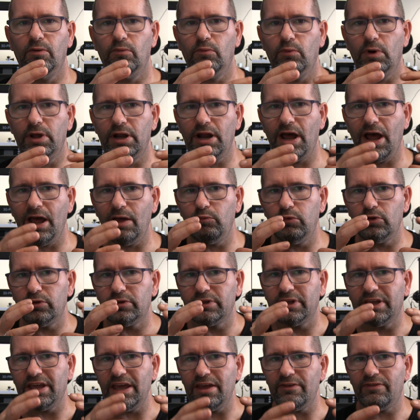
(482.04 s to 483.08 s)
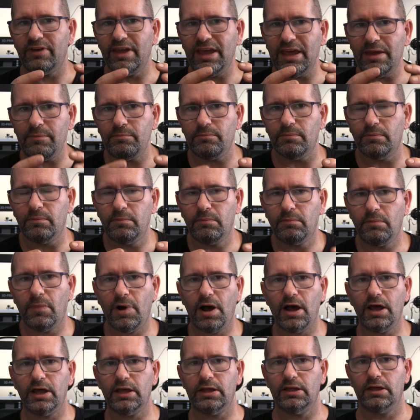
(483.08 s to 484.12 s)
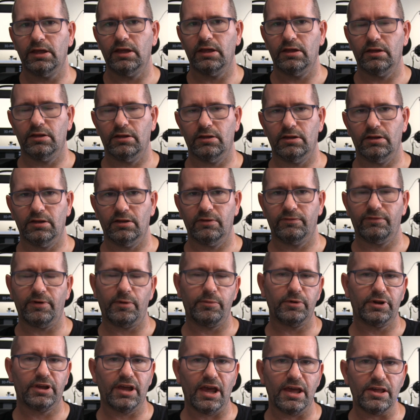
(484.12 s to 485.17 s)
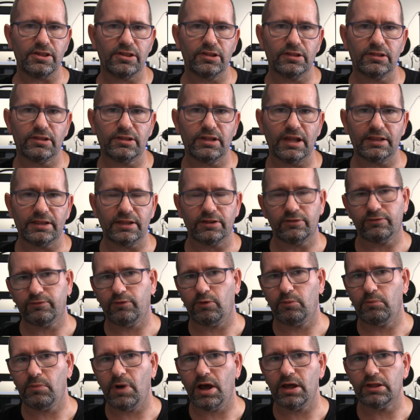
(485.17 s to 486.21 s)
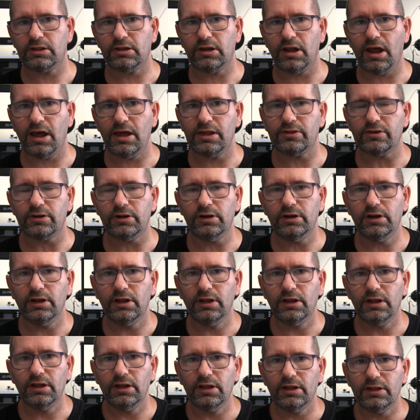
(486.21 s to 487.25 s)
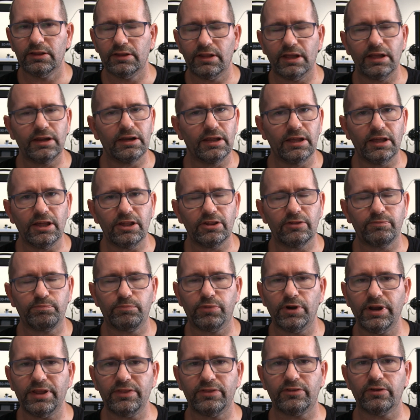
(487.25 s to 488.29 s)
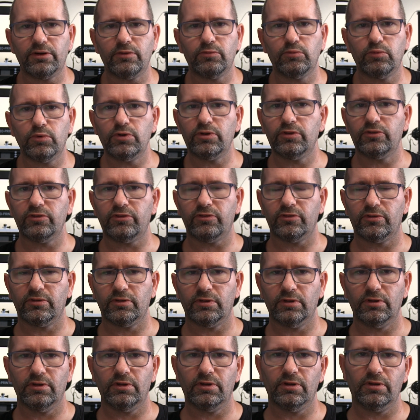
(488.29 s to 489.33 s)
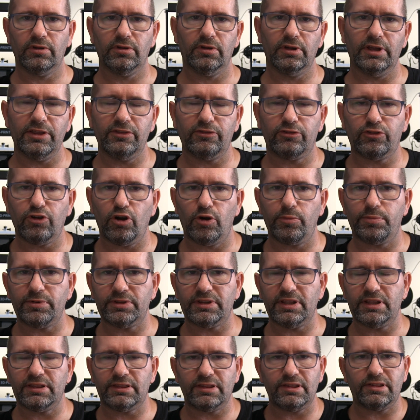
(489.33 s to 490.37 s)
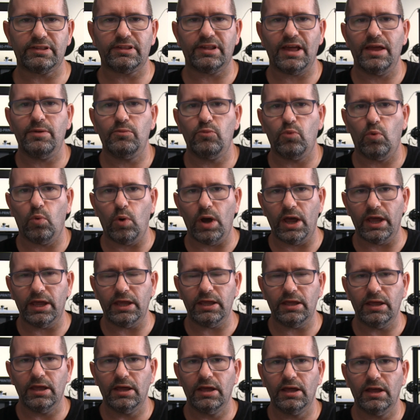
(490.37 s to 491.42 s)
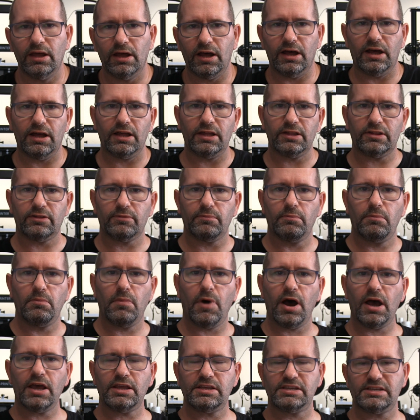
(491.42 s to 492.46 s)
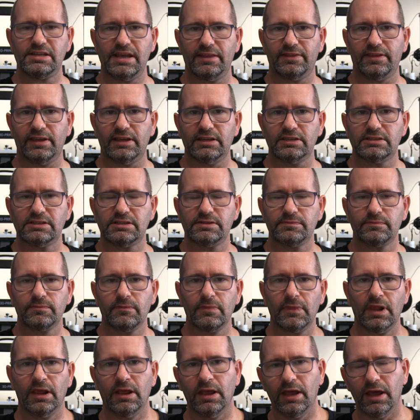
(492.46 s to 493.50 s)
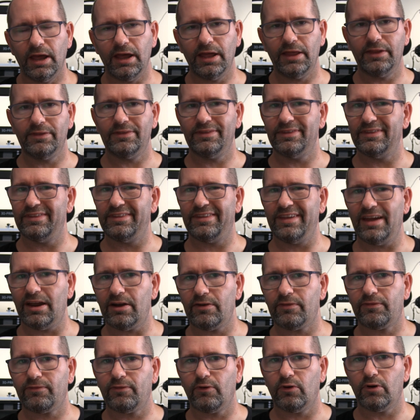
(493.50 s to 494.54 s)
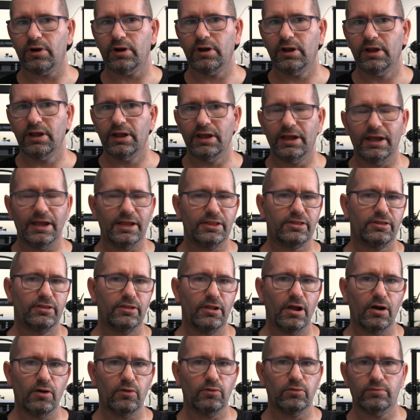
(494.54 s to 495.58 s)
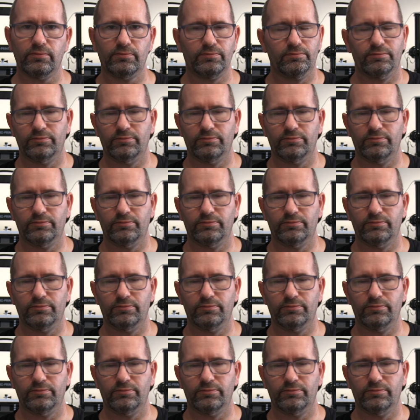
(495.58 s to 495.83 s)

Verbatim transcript: when I would give him my uh, fabrication settings for my slicer, then his printer wouldn't uh, interpret it the same way as my settings. And therefore, it's no,